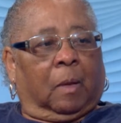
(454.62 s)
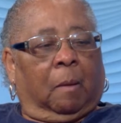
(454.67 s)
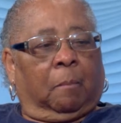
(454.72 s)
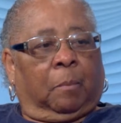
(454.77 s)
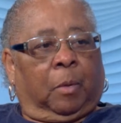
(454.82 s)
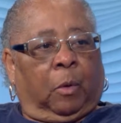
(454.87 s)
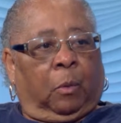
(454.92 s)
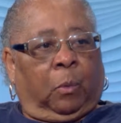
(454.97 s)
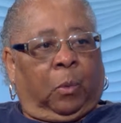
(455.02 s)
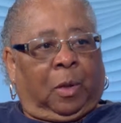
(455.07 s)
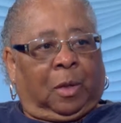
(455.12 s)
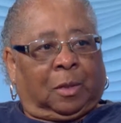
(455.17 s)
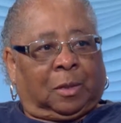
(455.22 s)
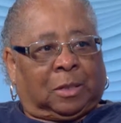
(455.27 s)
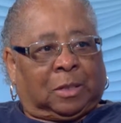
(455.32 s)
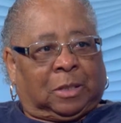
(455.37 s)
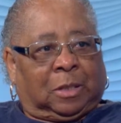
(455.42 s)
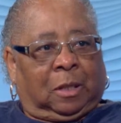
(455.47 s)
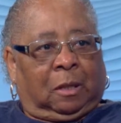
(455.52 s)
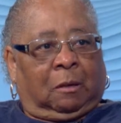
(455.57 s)
But we're
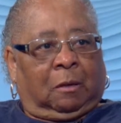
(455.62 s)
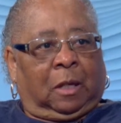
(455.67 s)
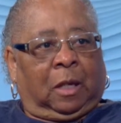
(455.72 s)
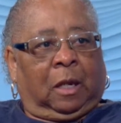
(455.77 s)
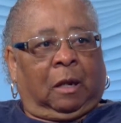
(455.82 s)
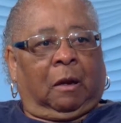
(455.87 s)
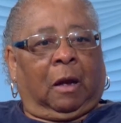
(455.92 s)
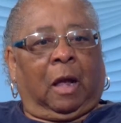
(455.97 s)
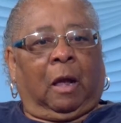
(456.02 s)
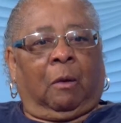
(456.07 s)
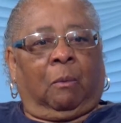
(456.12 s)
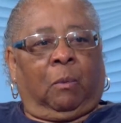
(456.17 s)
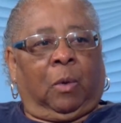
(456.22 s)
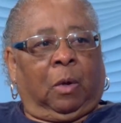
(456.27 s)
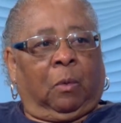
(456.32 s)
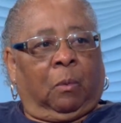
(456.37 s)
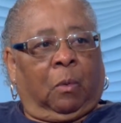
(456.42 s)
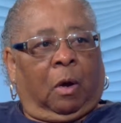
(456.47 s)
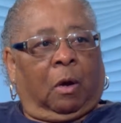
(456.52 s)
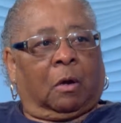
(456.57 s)
still here, and
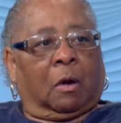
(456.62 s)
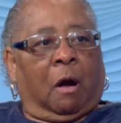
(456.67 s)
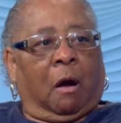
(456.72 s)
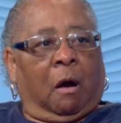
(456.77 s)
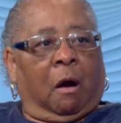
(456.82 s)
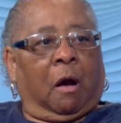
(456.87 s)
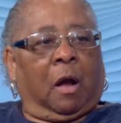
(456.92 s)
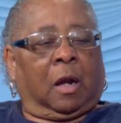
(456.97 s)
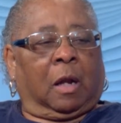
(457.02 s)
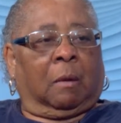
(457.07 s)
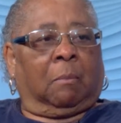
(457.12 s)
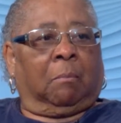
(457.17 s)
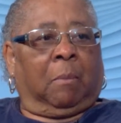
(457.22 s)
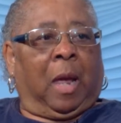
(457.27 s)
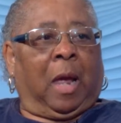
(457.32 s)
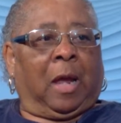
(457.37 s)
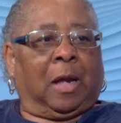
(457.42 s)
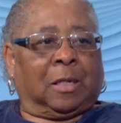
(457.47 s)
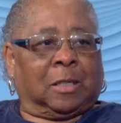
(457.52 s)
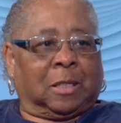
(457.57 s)
we work hard at
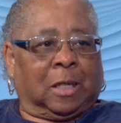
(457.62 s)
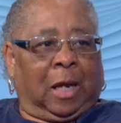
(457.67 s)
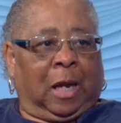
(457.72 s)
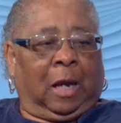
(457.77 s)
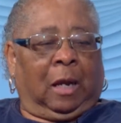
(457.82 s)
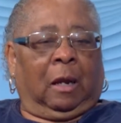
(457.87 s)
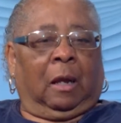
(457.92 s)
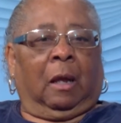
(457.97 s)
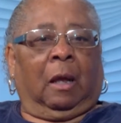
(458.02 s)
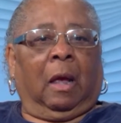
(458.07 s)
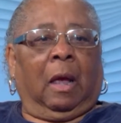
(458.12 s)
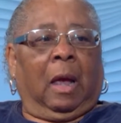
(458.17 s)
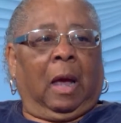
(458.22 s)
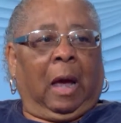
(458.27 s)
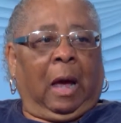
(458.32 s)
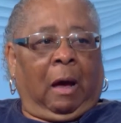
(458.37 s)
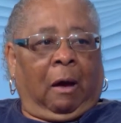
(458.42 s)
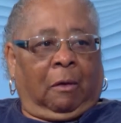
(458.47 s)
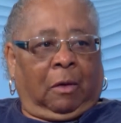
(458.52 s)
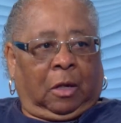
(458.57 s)
maintaining
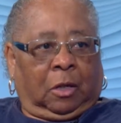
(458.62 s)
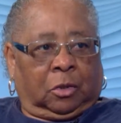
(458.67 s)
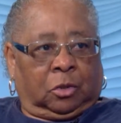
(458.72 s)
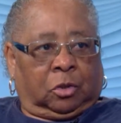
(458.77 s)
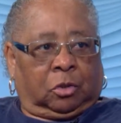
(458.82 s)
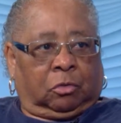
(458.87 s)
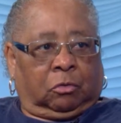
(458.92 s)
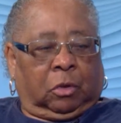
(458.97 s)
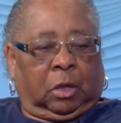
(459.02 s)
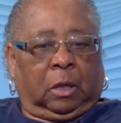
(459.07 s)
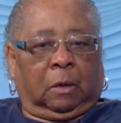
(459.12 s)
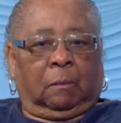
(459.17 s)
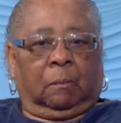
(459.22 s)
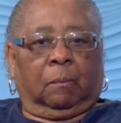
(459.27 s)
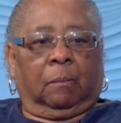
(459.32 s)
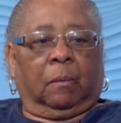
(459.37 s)
our history.